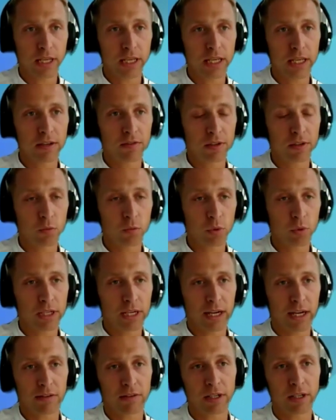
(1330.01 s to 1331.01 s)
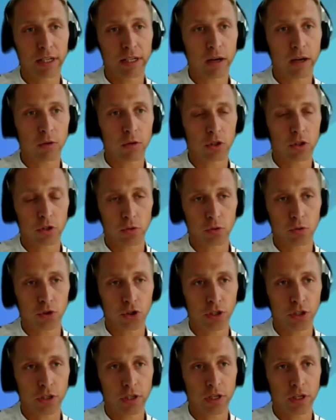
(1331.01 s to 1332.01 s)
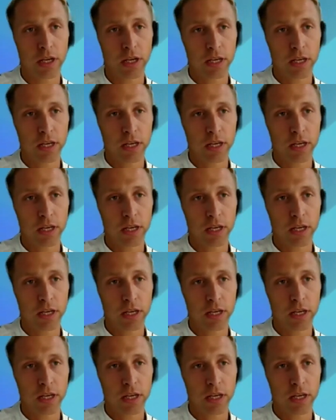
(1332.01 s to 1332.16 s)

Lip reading: even with covering our solution,